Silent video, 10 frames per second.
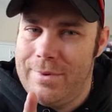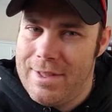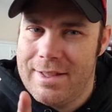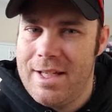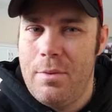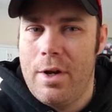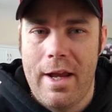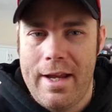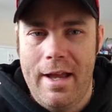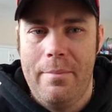to see what
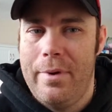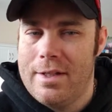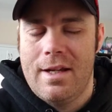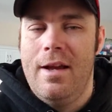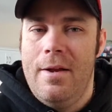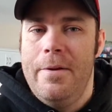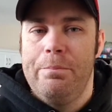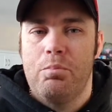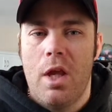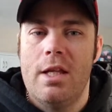I get. But
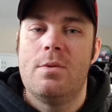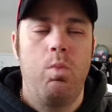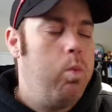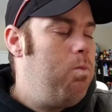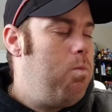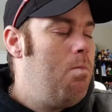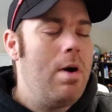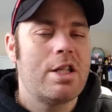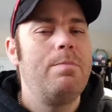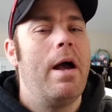it's
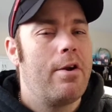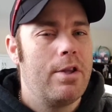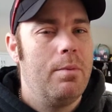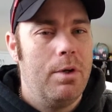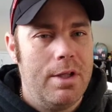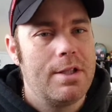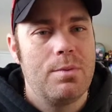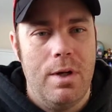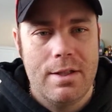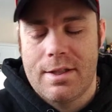much better than what this
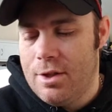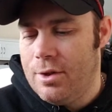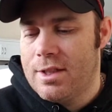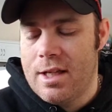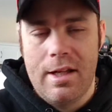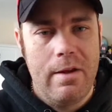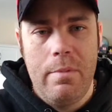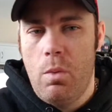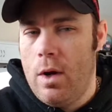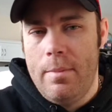was. So it's going to give
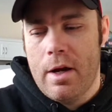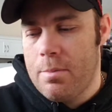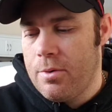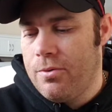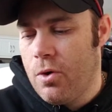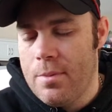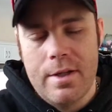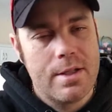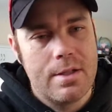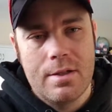me way better
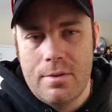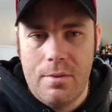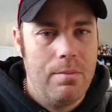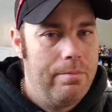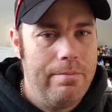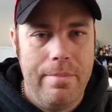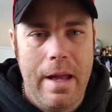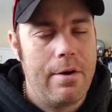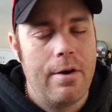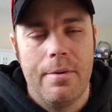performance,
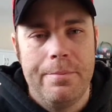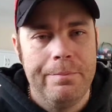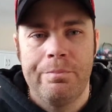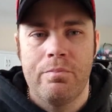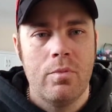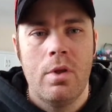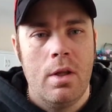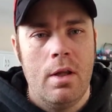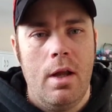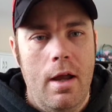better
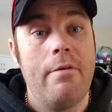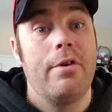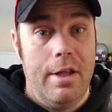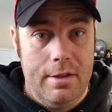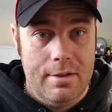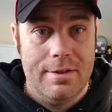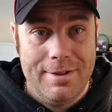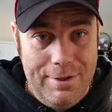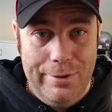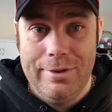everything.
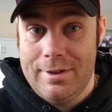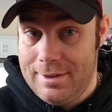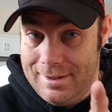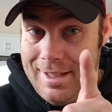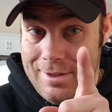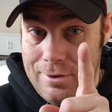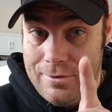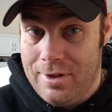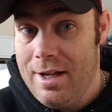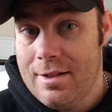So stay tuned
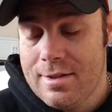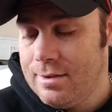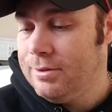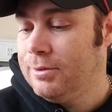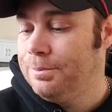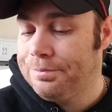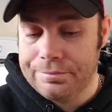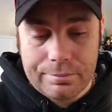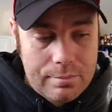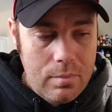for that. So
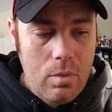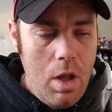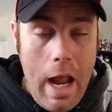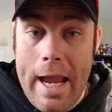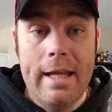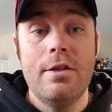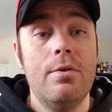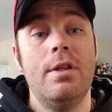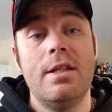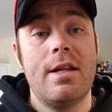I hate
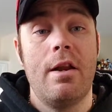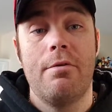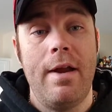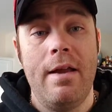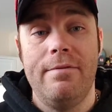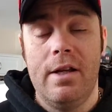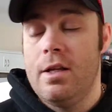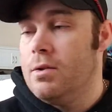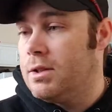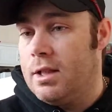doing these kind of rant
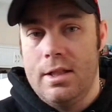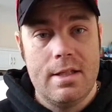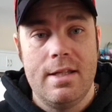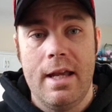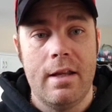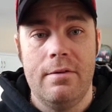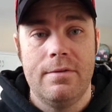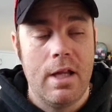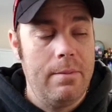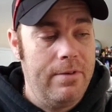videos and these negative
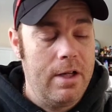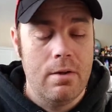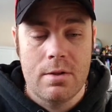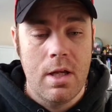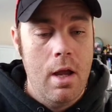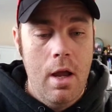type videos.